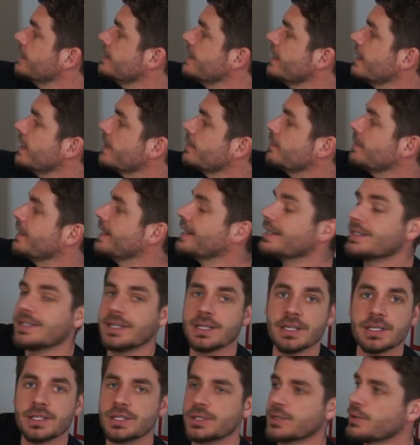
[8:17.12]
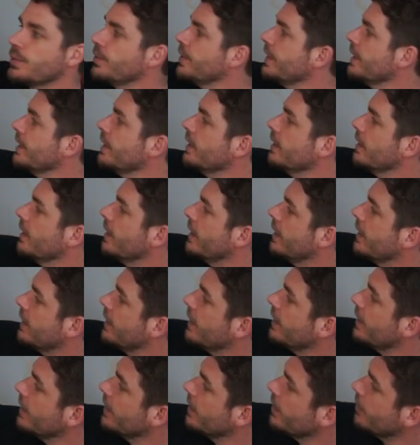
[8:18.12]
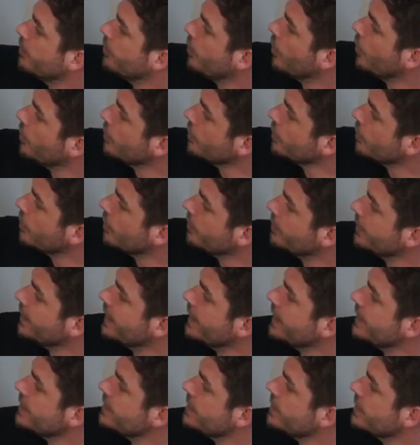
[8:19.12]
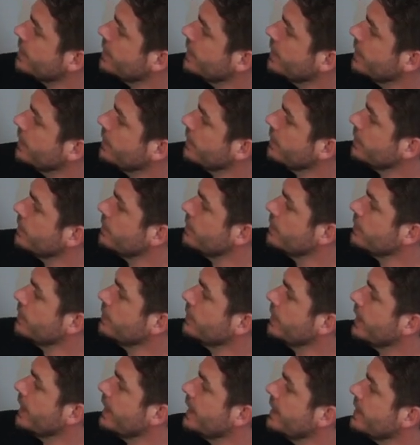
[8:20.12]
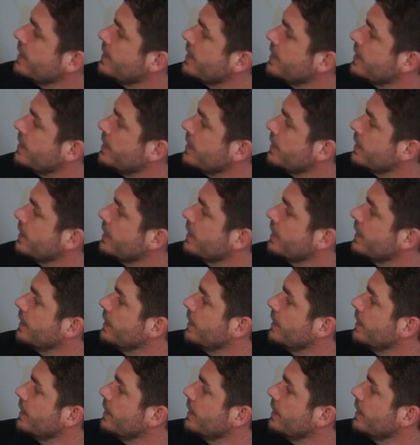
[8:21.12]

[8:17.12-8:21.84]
Derek plays his queen pawn combination to h5,